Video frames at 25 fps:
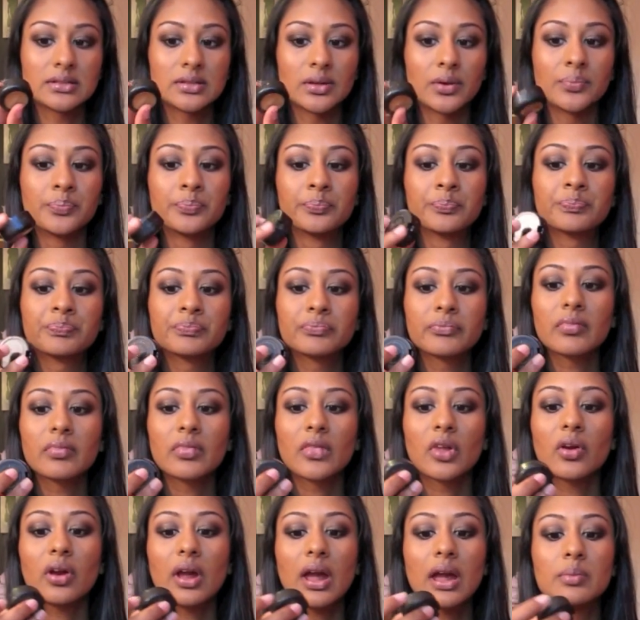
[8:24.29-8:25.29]
So
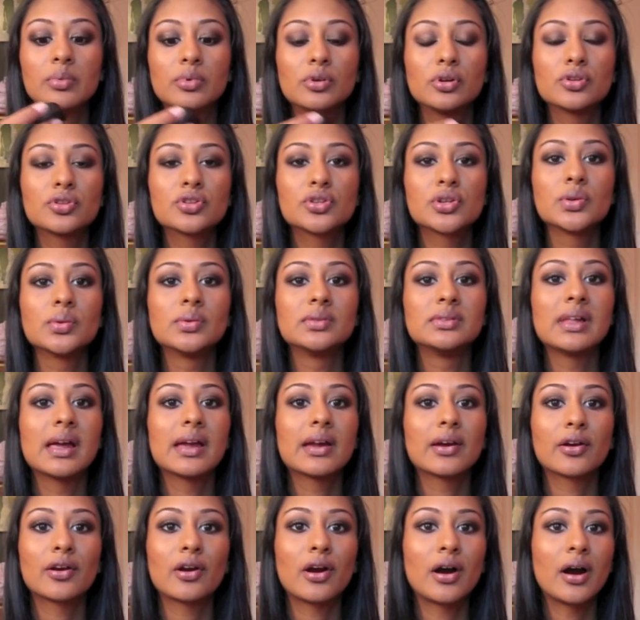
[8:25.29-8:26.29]
you're able to
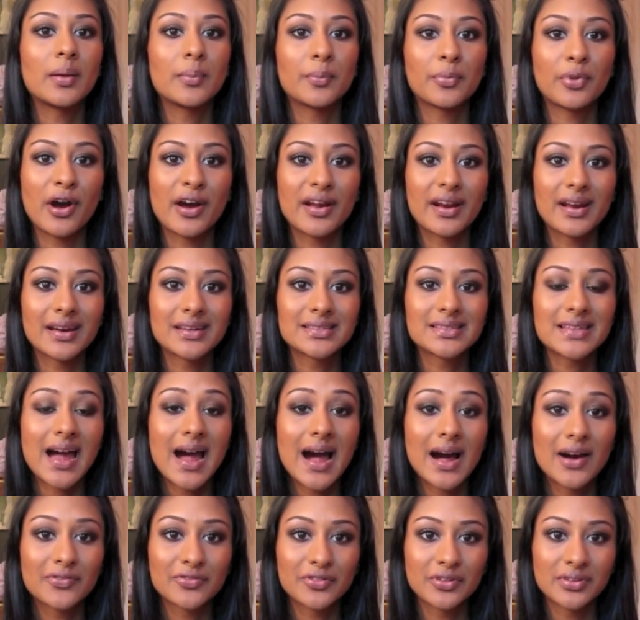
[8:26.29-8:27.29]
layer on products
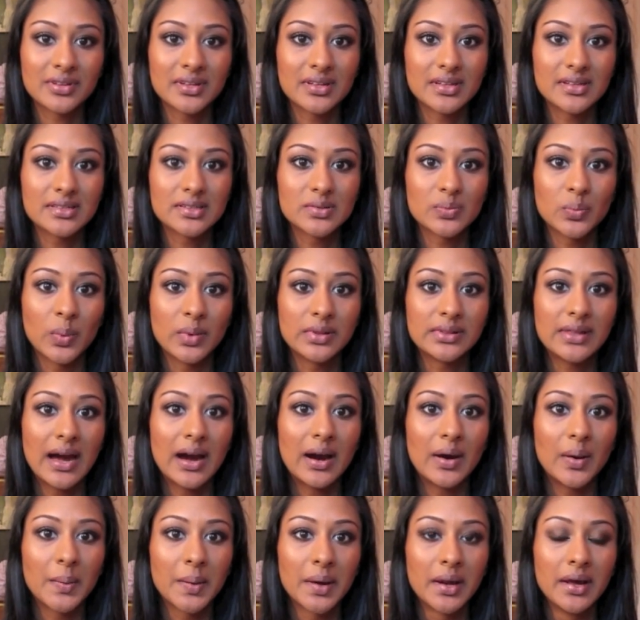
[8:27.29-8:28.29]
after this
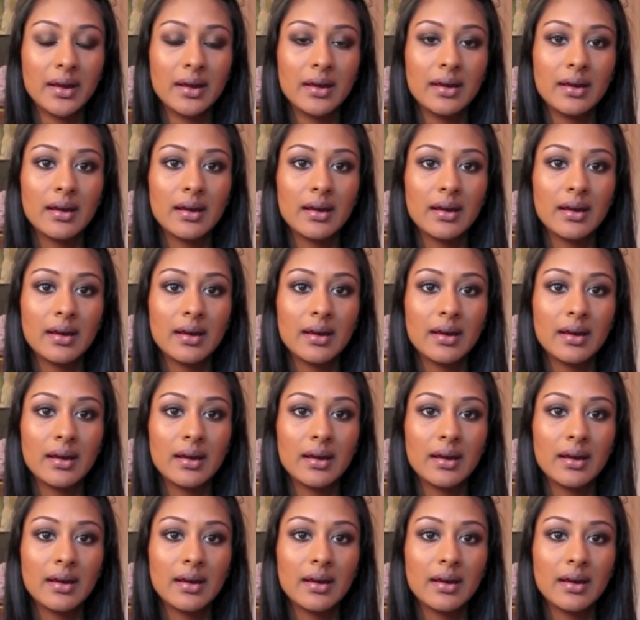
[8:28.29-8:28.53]
without